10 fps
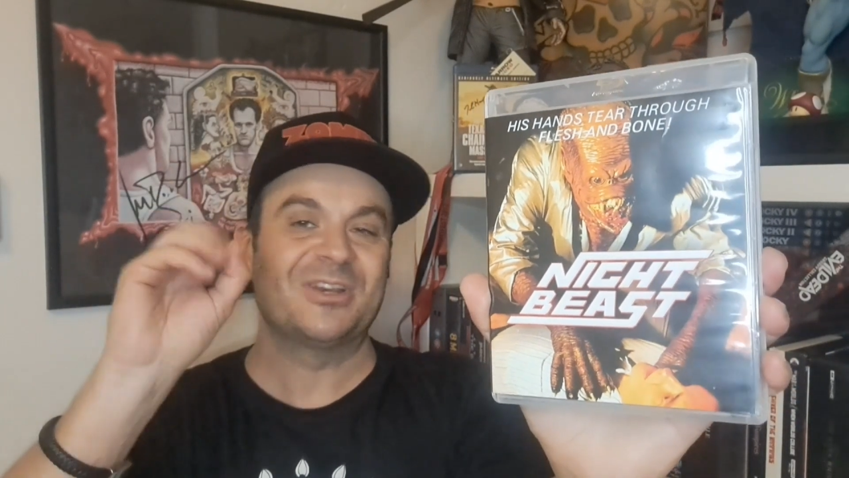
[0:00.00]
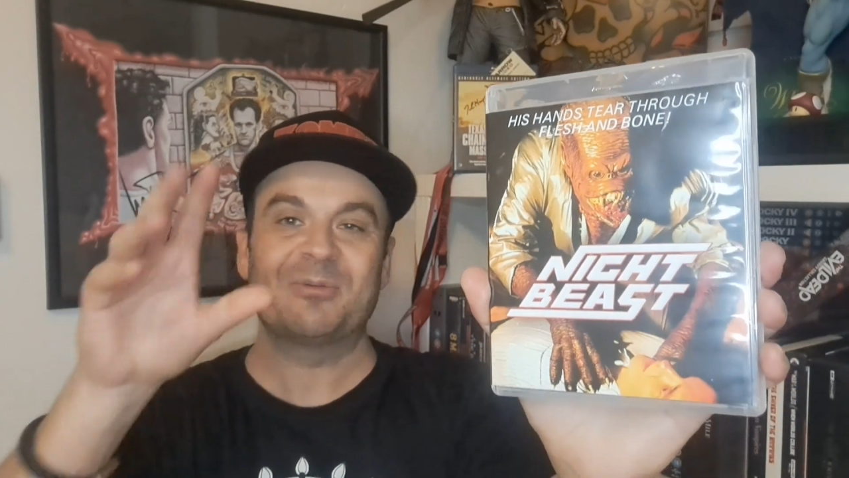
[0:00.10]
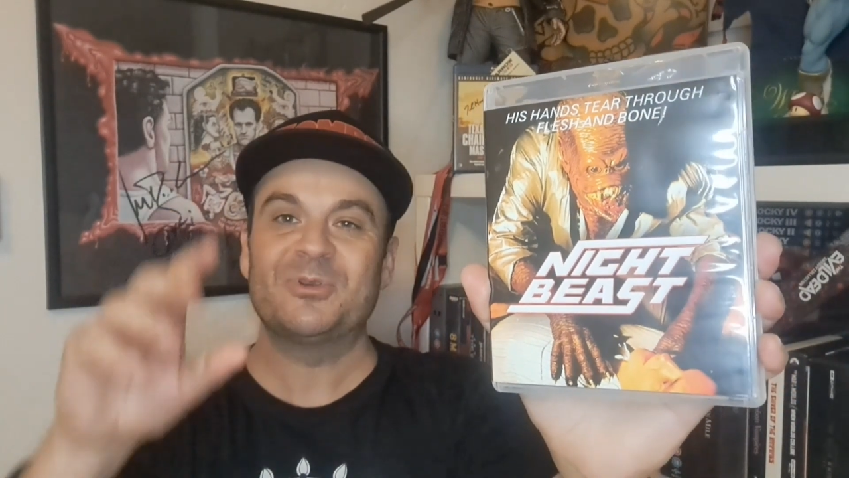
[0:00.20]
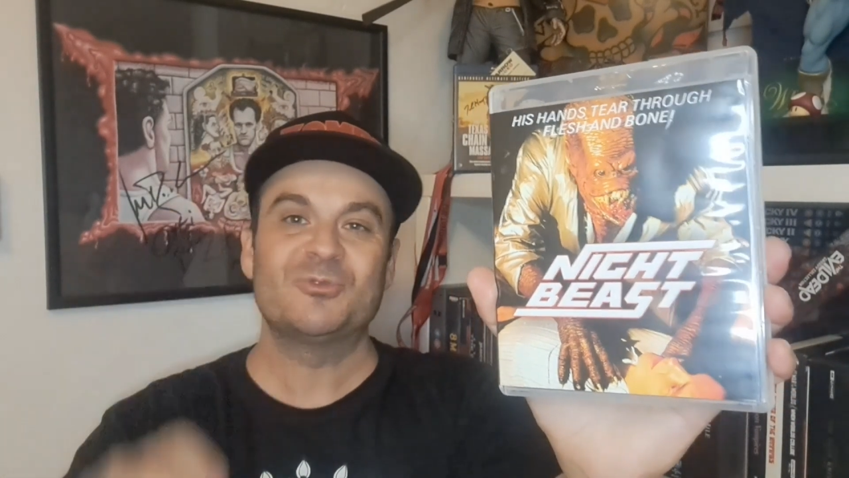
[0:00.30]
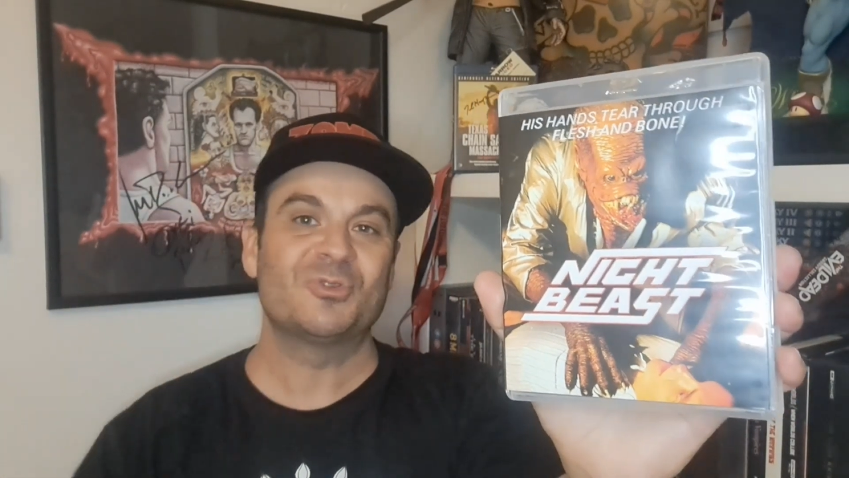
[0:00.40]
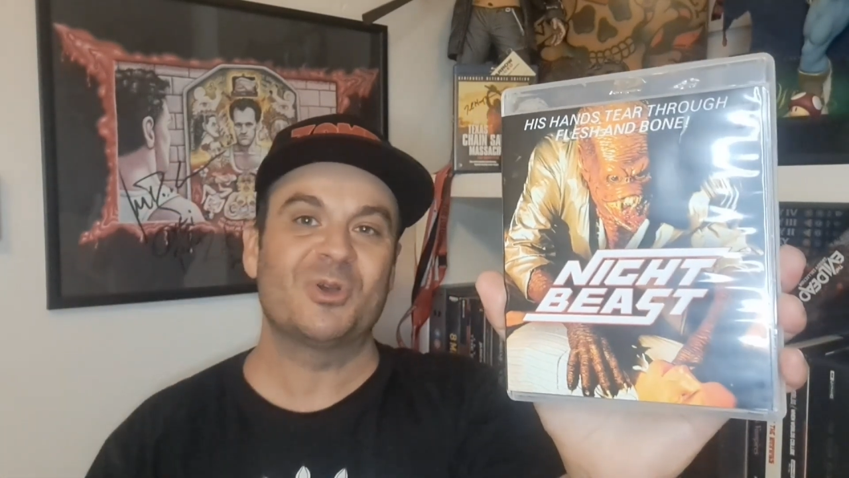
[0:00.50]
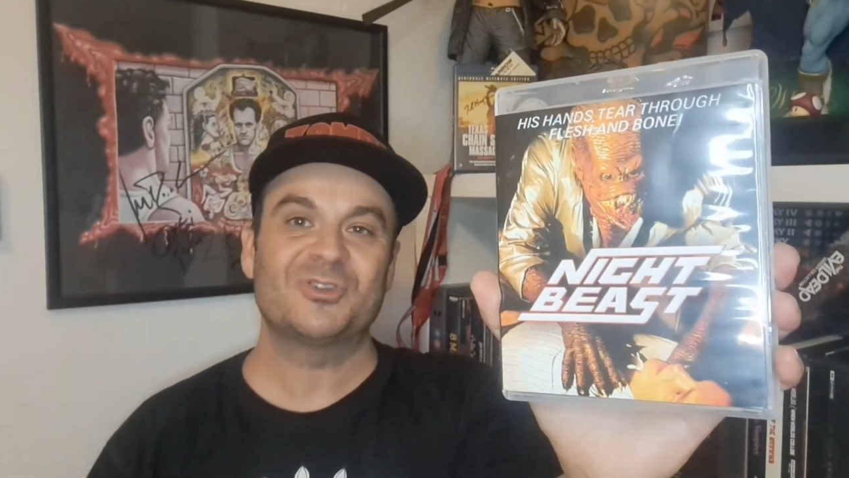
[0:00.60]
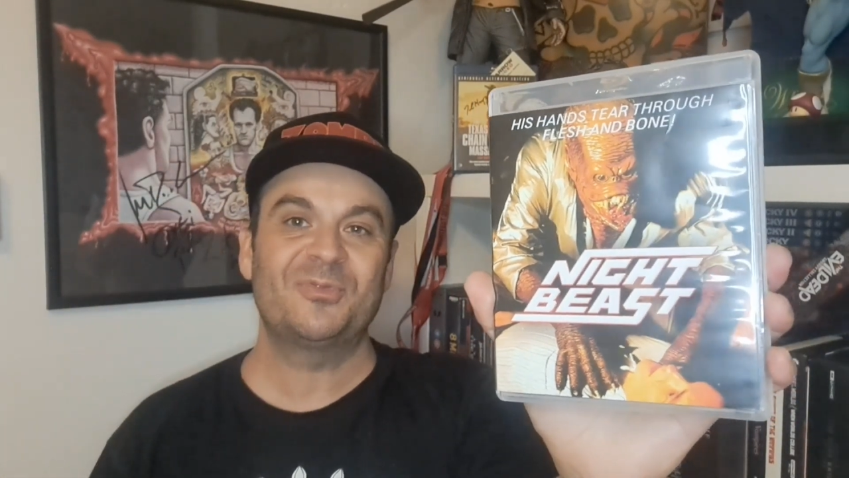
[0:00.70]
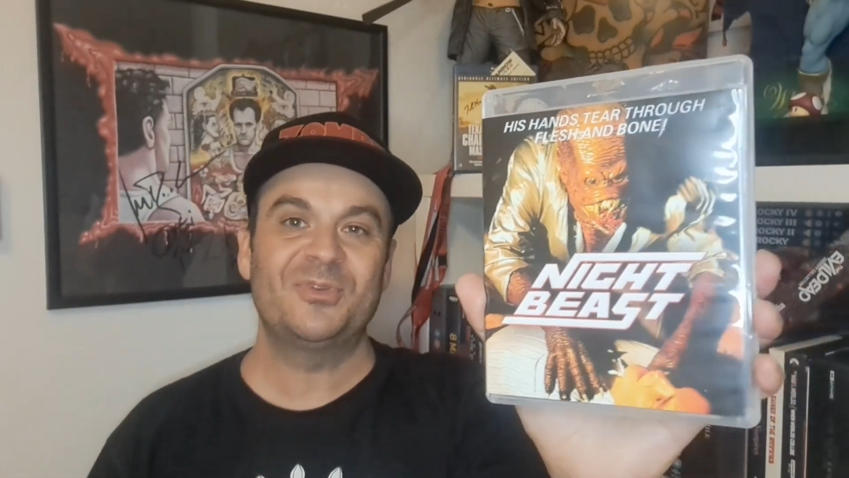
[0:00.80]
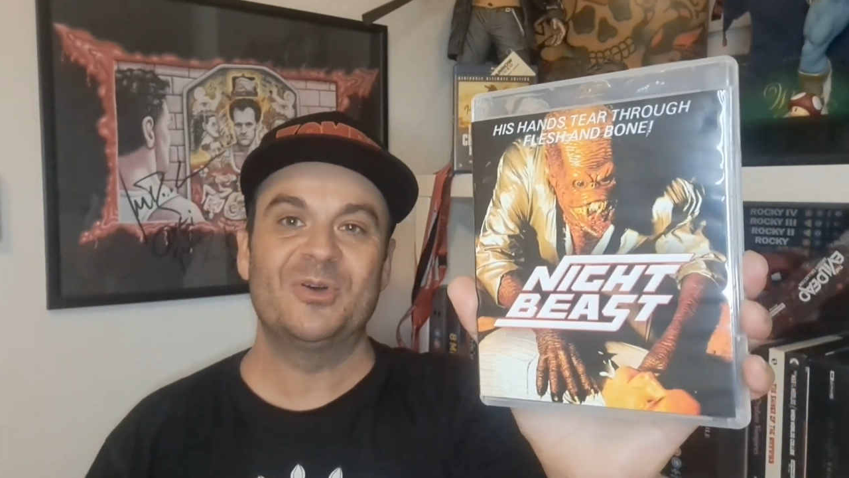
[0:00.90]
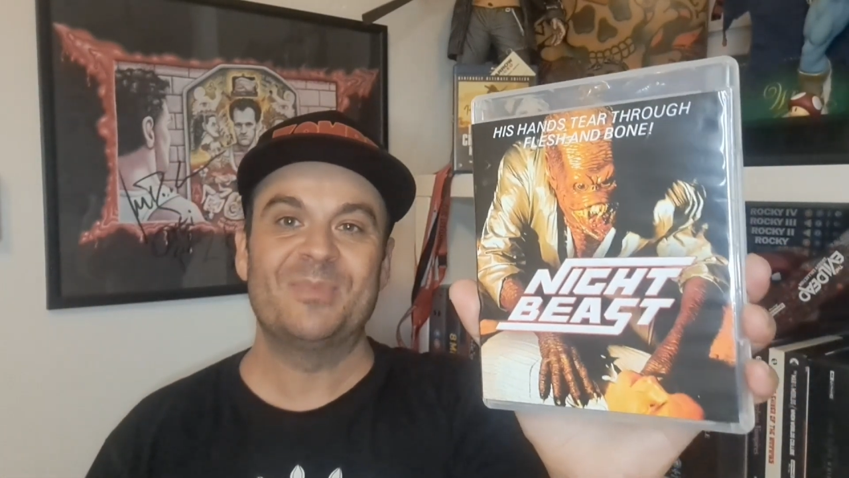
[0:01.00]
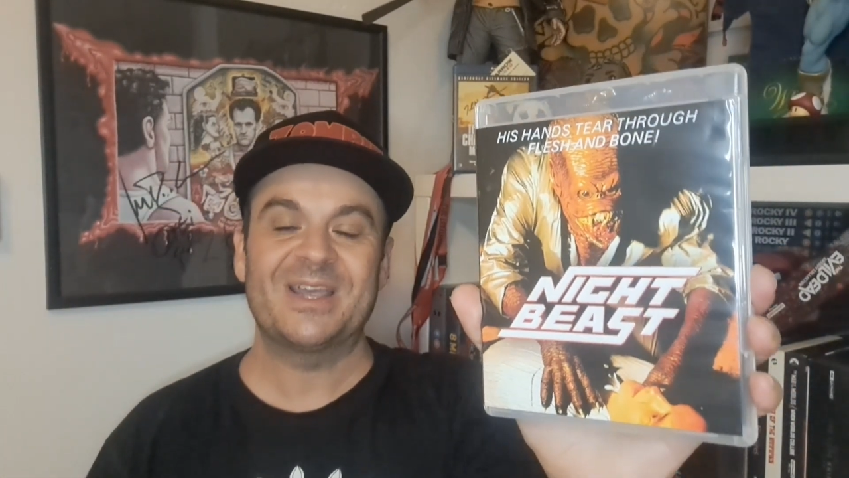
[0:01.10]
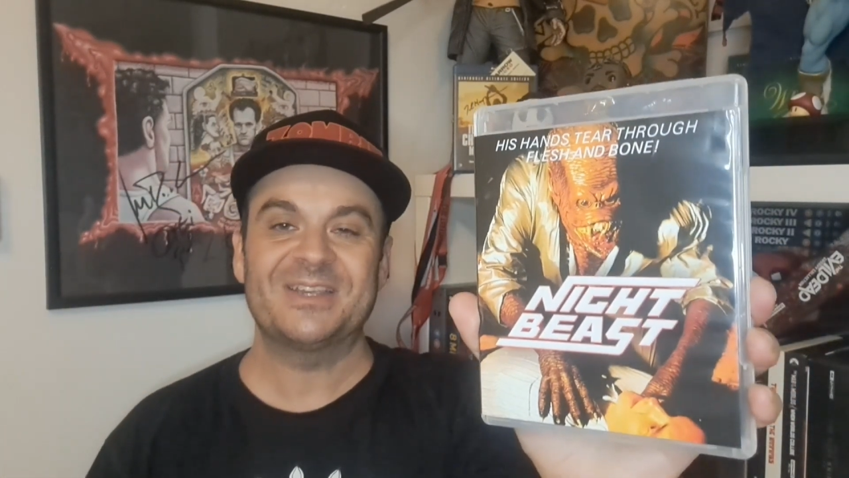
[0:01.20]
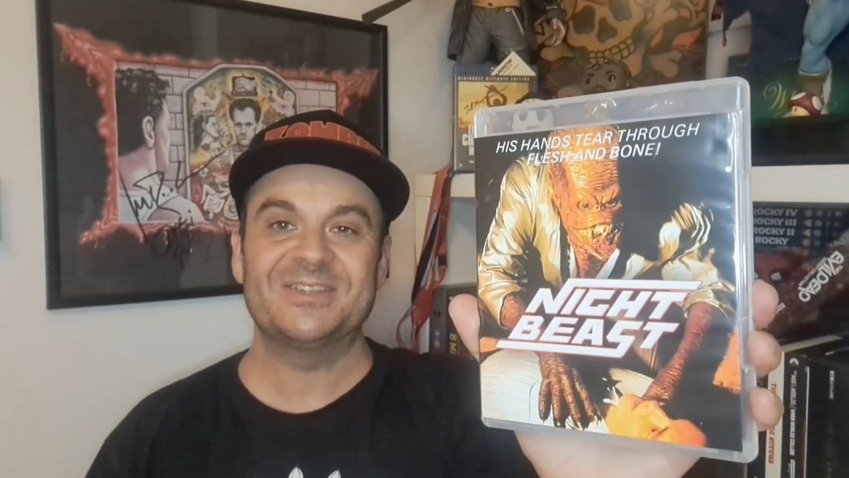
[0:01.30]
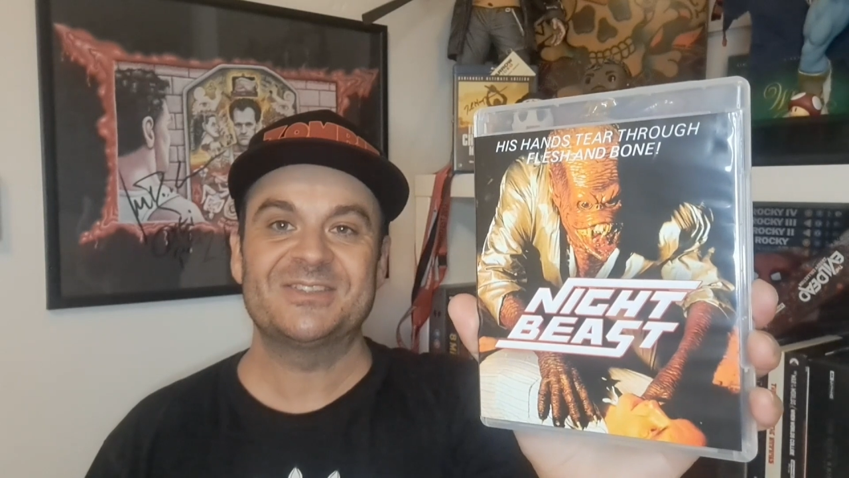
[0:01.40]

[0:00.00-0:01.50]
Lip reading: like when you used to watch a film back in the